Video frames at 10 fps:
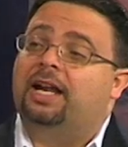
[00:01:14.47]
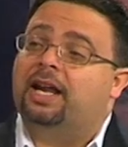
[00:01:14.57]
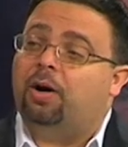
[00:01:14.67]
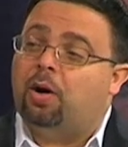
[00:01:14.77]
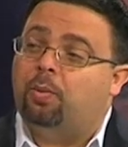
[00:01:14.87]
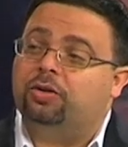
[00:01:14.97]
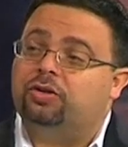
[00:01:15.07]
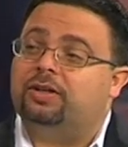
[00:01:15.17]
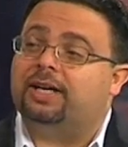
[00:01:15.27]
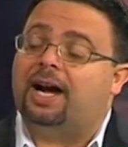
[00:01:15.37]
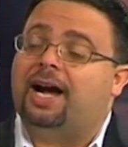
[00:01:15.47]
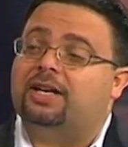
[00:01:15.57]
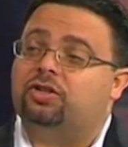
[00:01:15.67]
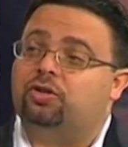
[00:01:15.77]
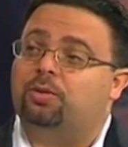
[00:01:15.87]
Now, I want you to
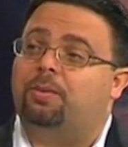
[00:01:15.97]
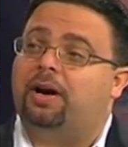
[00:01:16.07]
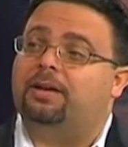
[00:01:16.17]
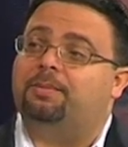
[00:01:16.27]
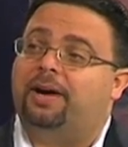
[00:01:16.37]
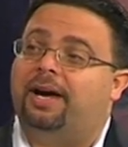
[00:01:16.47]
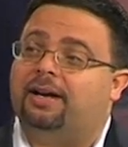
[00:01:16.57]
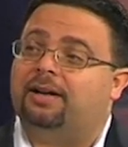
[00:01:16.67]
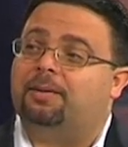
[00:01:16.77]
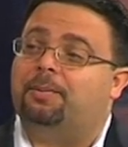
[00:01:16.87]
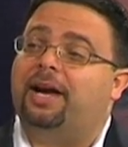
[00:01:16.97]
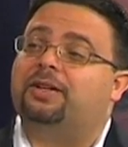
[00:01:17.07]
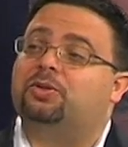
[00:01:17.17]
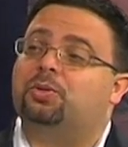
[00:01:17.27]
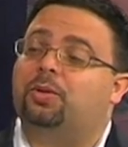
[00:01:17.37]
cast your mind back
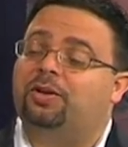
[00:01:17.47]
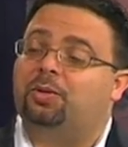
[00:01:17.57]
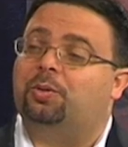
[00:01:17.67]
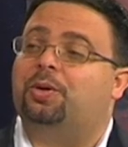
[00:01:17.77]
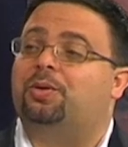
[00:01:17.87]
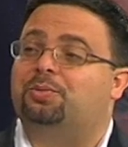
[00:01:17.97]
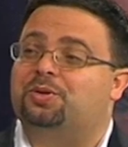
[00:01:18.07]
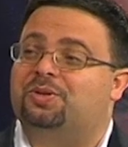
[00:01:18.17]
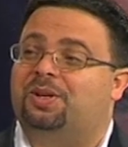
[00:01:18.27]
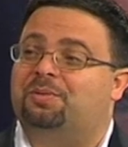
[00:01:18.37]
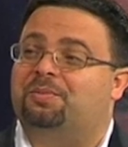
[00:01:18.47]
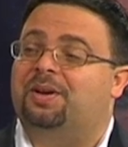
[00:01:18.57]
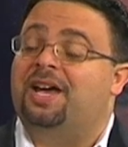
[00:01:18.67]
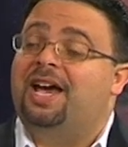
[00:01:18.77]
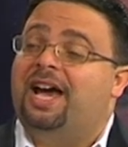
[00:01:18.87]
to when you were a Muslim.
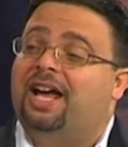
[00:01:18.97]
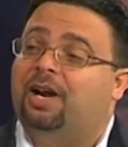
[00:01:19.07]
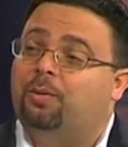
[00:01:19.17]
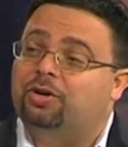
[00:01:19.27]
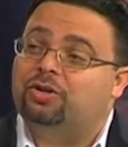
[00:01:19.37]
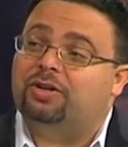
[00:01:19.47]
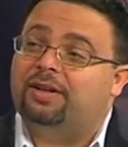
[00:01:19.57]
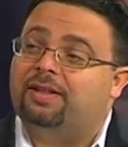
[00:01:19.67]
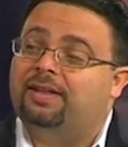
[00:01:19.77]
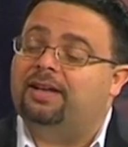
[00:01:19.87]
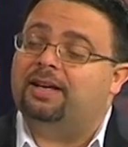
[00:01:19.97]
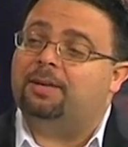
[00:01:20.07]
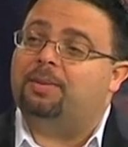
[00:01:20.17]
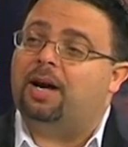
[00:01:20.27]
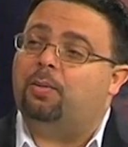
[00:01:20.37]
And I want you to think
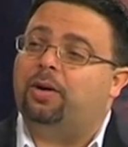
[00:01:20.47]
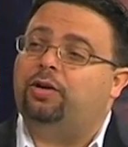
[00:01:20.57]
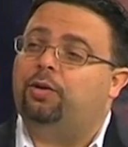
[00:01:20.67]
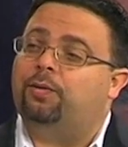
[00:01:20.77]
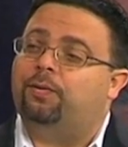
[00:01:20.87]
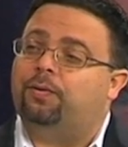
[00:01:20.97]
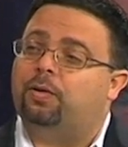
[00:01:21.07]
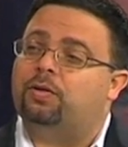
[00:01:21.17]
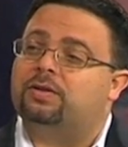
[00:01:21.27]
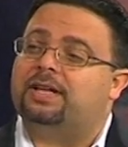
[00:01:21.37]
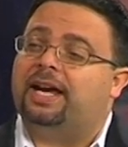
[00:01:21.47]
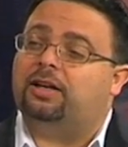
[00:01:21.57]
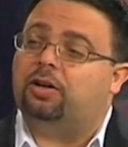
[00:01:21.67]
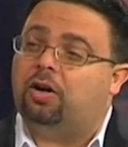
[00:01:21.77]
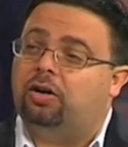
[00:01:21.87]
about when you first
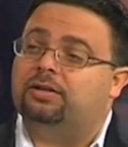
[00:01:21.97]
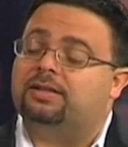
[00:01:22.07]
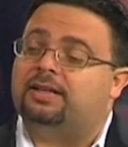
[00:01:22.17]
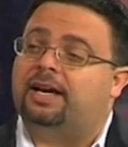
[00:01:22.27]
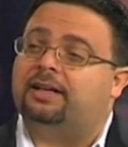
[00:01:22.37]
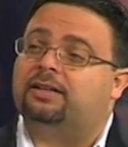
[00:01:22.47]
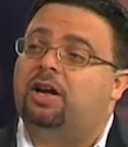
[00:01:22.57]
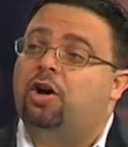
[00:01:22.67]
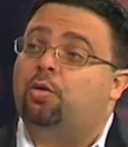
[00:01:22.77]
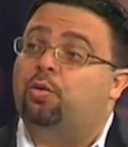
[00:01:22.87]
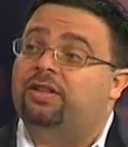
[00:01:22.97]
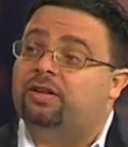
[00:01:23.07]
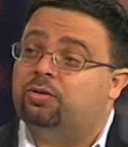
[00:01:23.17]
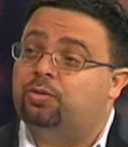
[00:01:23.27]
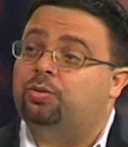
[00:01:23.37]
had contact with a
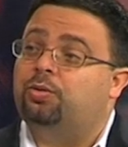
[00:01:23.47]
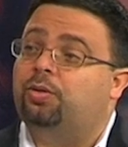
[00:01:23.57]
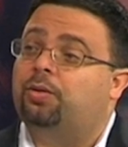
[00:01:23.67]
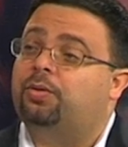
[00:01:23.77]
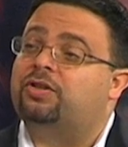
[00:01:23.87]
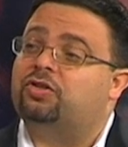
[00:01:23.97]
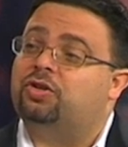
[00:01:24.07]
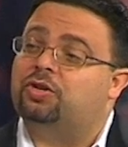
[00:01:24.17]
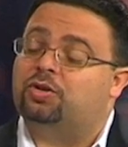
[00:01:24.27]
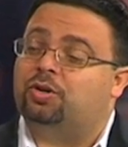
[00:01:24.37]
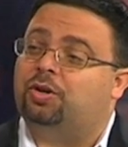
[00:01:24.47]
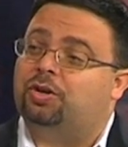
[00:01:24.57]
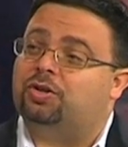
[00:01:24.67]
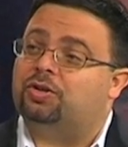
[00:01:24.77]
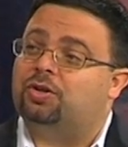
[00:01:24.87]
true Christian
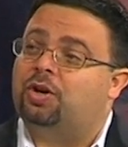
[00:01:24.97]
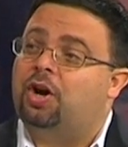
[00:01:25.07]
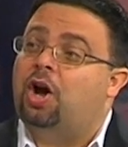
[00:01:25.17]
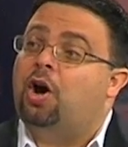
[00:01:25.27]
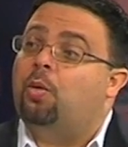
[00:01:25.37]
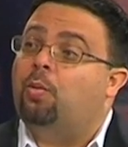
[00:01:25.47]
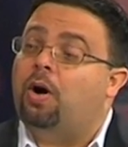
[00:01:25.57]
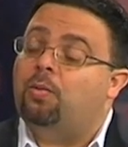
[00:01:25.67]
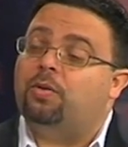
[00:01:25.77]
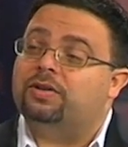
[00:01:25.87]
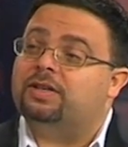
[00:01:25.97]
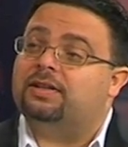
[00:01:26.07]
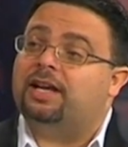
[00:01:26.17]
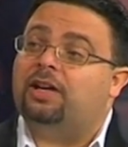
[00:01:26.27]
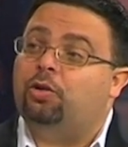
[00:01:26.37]
church. What was
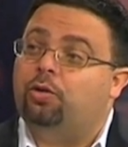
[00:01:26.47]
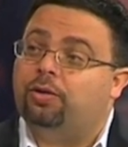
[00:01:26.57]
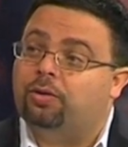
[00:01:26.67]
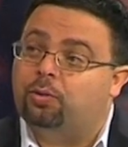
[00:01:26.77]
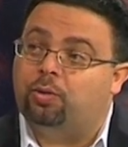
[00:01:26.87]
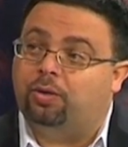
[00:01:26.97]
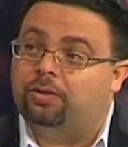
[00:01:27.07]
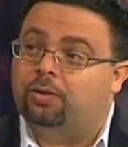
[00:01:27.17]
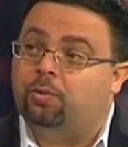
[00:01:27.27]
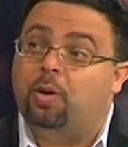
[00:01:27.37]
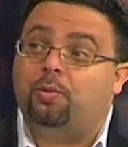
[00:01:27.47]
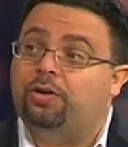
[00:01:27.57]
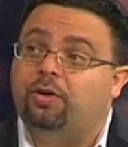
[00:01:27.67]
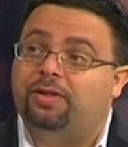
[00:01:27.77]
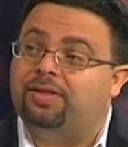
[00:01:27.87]
it that you thought? What were
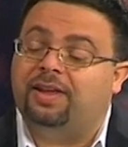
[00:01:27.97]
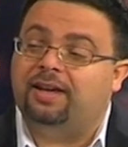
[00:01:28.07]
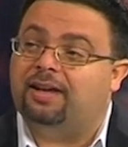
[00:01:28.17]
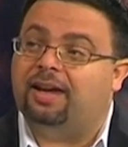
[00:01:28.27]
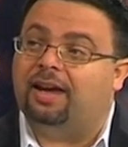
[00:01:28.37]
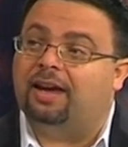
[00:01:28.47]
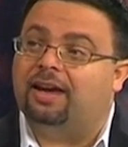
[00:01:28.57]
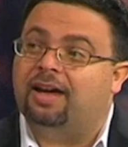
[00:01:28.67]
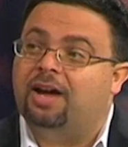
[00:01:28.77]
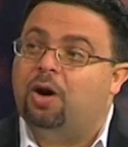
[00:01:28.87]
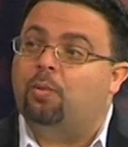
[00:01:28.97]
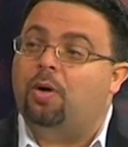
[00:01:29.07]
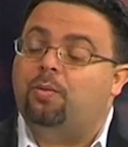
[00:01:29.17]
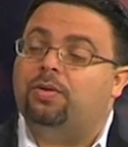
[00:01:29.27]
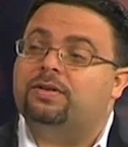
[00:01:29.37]
you thinking?
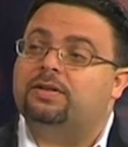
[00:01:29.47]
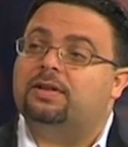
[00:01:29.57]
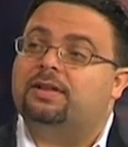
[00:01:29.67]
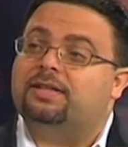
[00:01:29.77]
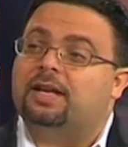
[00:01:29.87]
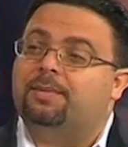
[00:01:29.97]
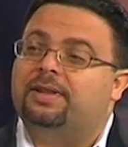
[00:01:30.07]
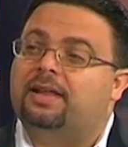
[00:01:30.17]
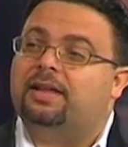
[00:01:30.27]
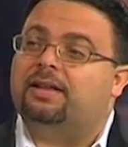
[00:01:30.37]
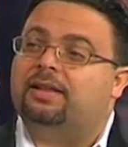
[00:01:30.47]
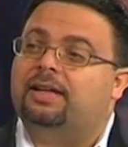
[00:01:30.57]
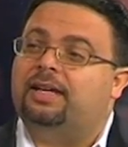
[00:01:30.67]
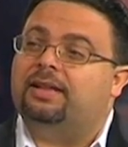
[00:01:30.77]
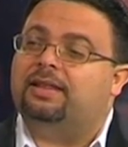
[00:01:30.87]
What was some of
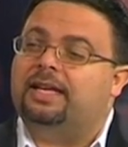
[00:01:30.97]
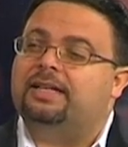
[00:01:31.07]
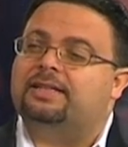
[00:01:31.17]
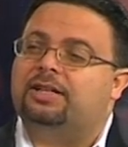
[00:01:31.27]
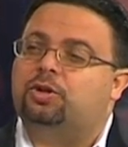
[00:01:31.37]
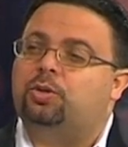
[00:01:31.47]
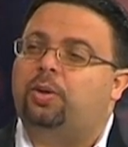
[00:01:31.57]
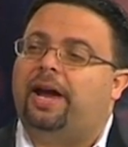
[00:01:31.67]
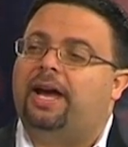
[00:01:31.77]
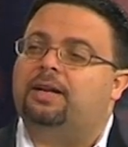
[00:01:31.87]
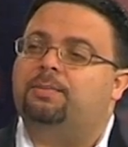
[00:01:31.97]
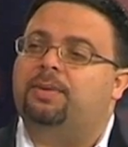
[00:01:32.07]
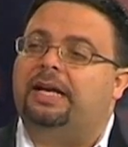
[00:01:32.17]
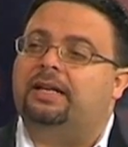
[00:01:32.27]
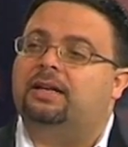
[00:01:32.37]
the things that you had
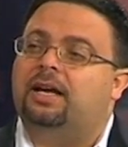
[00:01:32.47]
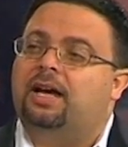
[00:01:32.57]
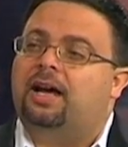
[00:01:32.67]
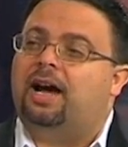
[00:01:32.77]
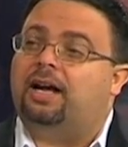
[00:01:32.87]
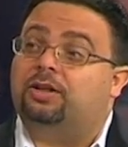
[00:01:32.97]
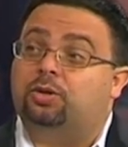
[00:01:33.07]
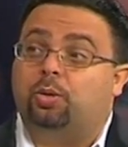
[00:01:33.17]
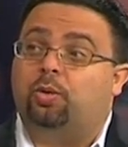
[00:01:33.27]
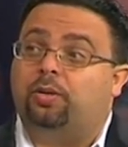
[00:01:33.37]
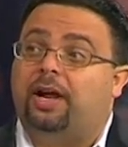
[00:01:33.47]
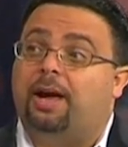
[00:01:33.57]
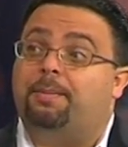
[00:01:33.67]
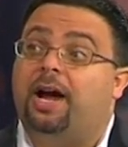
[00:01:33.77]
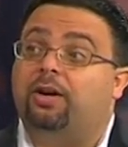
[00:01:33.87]
been taught
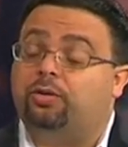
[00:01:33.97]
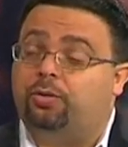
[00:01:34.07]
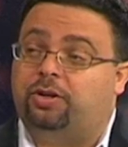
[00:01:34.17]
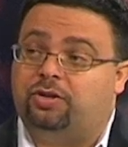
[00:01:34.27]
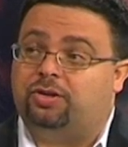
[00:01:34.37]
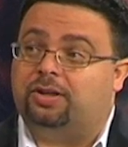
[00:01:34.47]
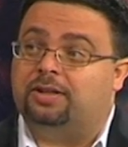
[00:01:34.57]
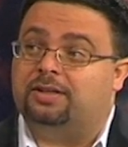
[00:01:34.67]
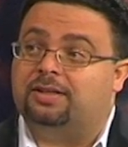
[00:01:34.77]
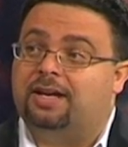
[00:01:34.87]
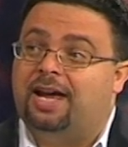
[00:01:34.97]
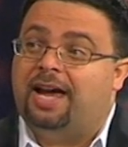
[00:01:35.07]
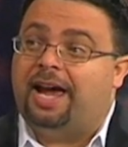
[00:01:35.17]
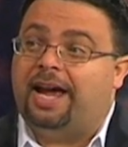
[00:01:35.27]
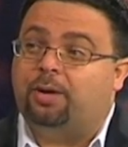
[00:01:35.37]
about Christians,
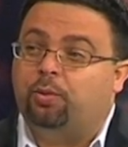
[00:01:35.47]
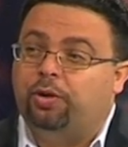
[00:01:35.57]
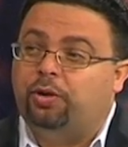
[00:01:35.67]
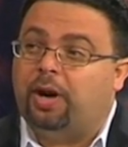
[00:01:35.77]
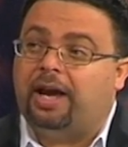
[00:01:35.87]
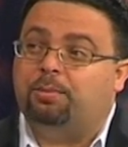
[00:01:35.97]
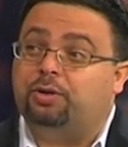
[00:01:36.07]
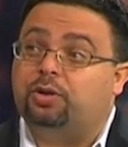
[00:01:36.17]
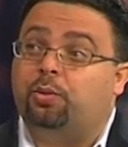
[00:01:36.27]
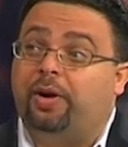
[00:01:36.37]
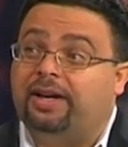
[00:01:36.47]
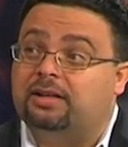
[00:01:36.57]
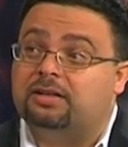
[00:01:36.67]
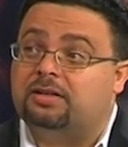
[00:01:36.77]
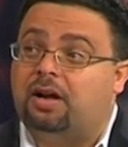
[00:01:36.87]
and were you able to
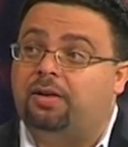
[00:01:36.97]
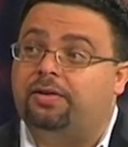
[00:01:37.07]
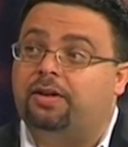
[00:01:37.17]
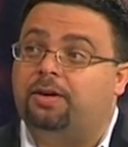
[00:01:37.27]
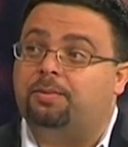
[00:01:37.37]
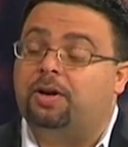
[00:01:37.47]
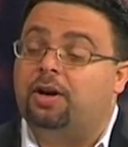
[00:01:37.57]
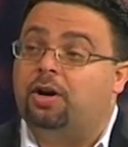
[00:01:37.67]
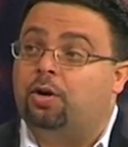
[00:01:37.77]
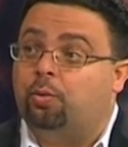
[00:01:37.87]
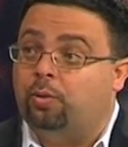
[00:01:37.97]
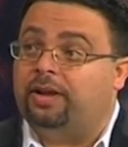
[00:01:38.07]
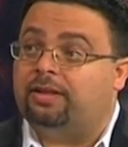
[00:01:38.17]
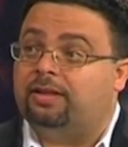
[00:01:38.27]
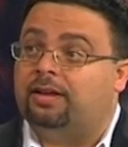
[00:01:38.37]
reconcile them
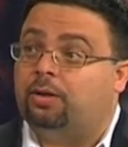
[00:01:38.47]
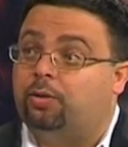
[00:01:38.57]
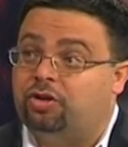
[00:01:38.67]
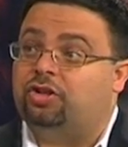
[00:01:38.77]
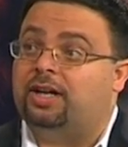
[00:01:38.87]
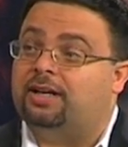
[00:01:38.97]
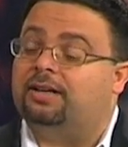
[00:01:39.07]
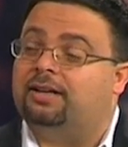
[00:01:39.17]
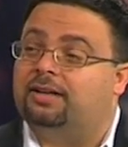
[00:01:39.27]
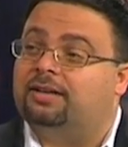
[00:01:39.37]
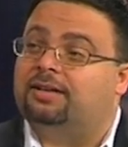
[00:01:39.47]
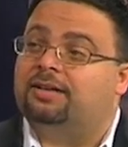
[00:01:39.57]
with Christianity?